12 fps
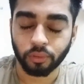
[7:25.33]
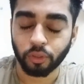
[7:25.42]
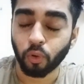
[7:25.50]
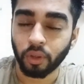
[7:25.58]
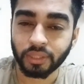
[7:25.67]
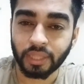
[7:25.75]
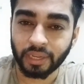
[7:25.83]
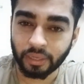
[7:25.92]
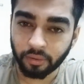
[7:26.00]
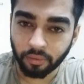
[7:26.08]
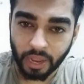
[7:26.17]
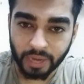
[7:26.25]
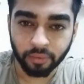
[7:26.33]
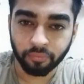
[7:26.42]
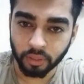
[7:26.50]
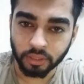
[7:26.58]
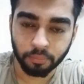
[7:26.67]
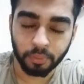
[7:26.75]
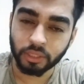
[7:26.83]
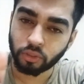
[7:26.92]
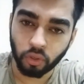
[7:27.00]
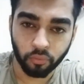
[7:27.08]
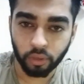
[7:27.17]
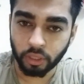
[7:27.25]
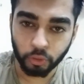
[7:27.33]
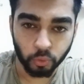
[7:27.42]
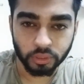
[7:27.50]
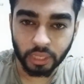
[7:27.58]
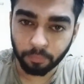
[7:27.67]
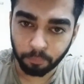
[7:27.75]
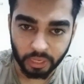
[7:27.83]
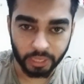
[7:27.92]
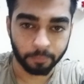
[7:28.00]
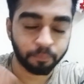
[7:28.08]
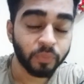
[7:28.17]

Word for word: going that at a first place, you will use that plane.